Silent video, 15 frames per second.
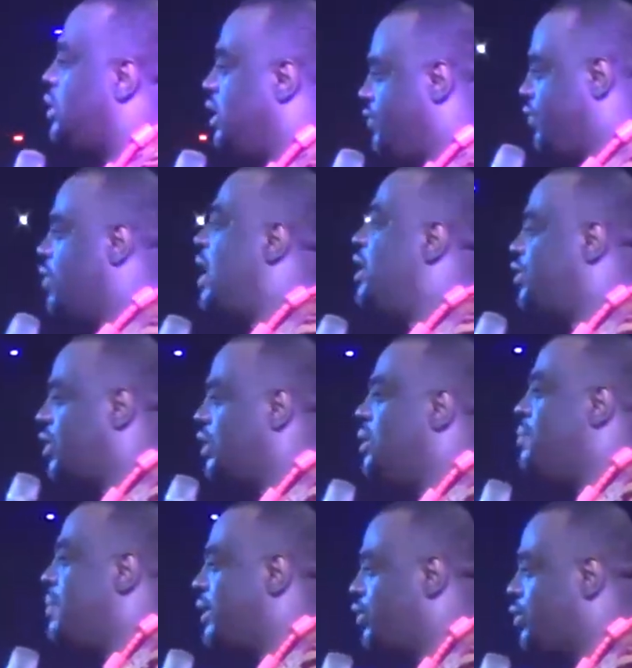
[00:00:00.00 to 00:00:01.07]
If you go and study
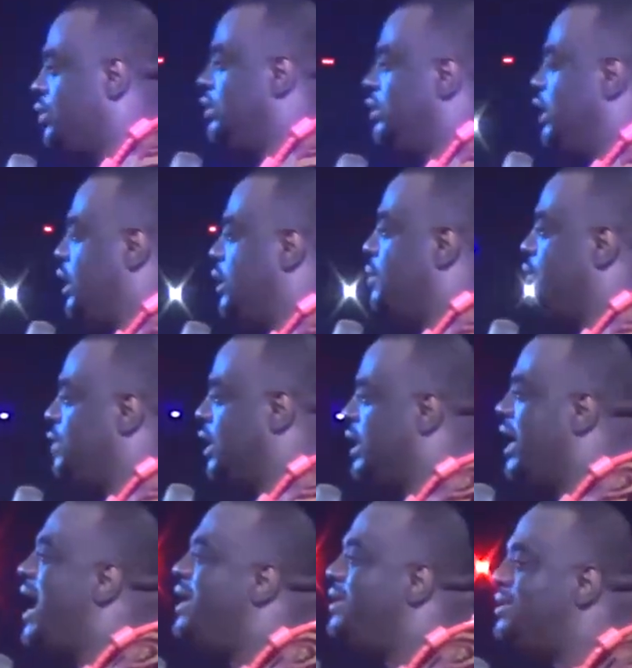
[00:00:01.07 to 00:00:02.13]
Matthew,
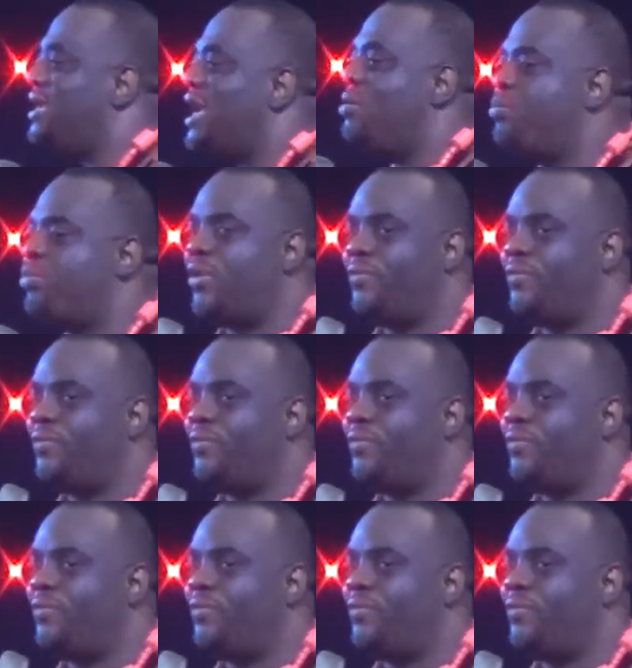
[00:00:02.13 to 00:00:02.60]
the end time